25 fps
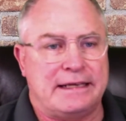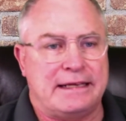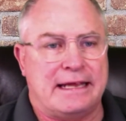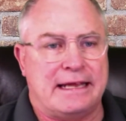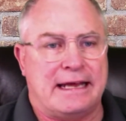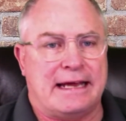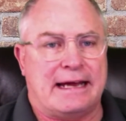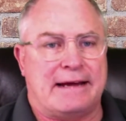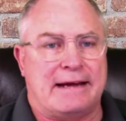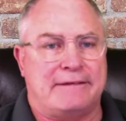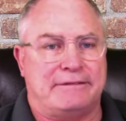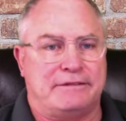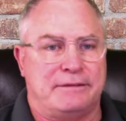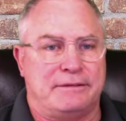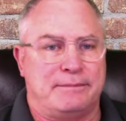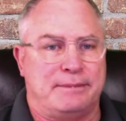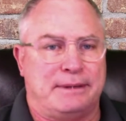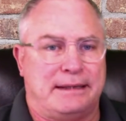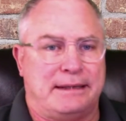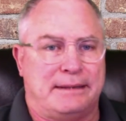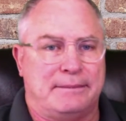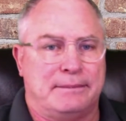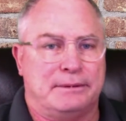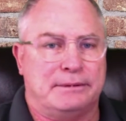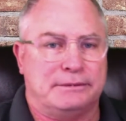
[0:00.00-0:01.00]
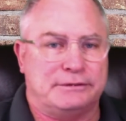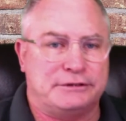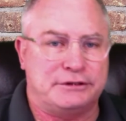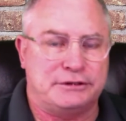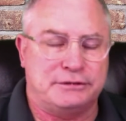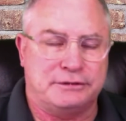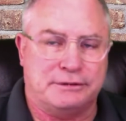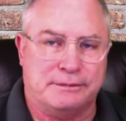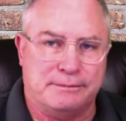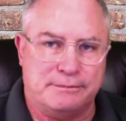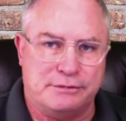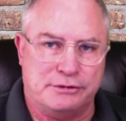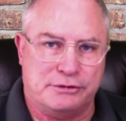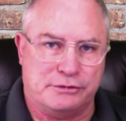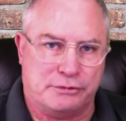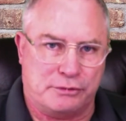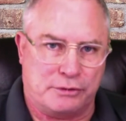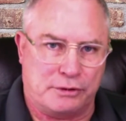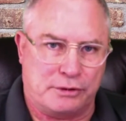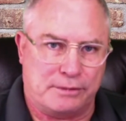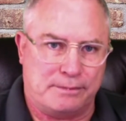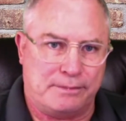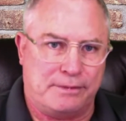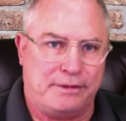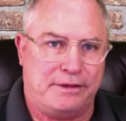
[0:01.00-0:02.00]
They have to be able to
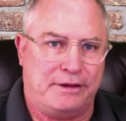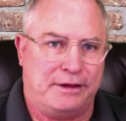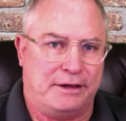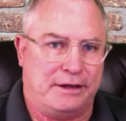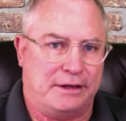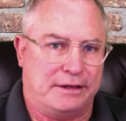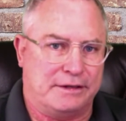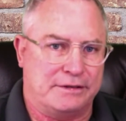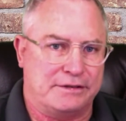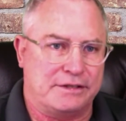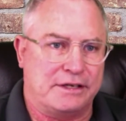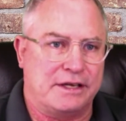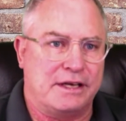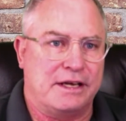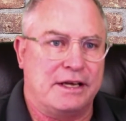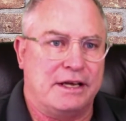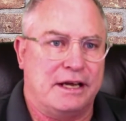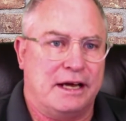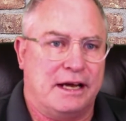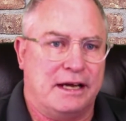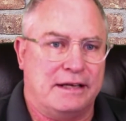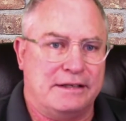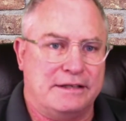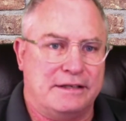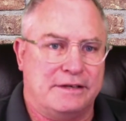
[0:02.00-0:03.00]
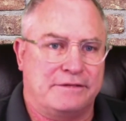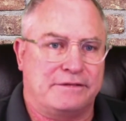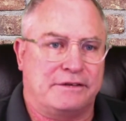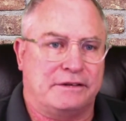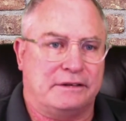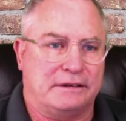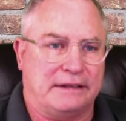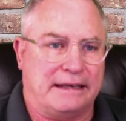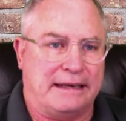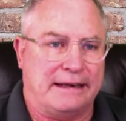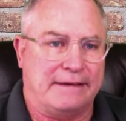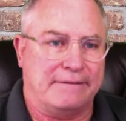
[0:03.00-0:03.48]
absorb things differently.